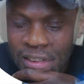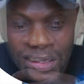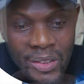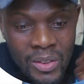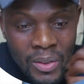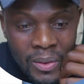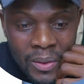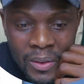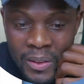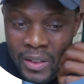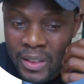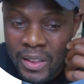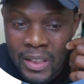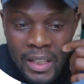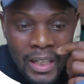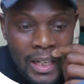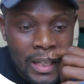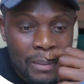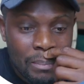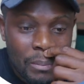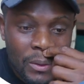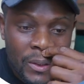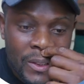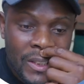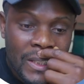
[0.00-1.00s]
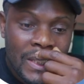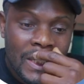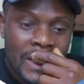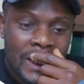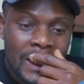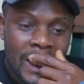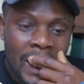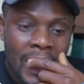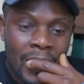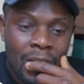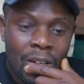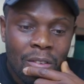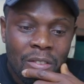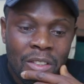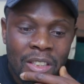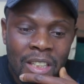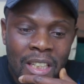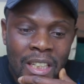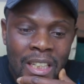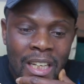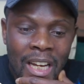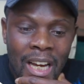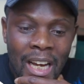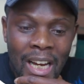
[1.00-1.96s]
So the person is kind of saying,